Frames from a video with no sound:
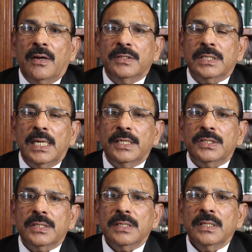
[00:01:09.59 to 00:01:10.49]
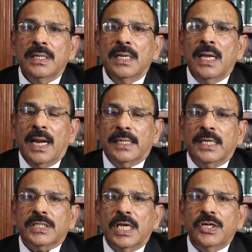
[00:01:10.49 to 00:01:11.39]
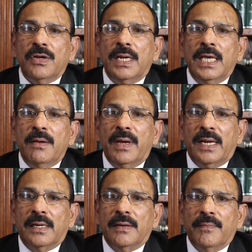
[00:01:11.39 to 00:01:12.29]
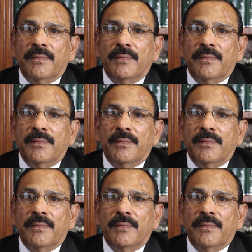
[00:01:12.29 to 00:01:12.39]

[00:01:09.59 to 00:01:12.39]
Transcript: Consulate and they send you an email.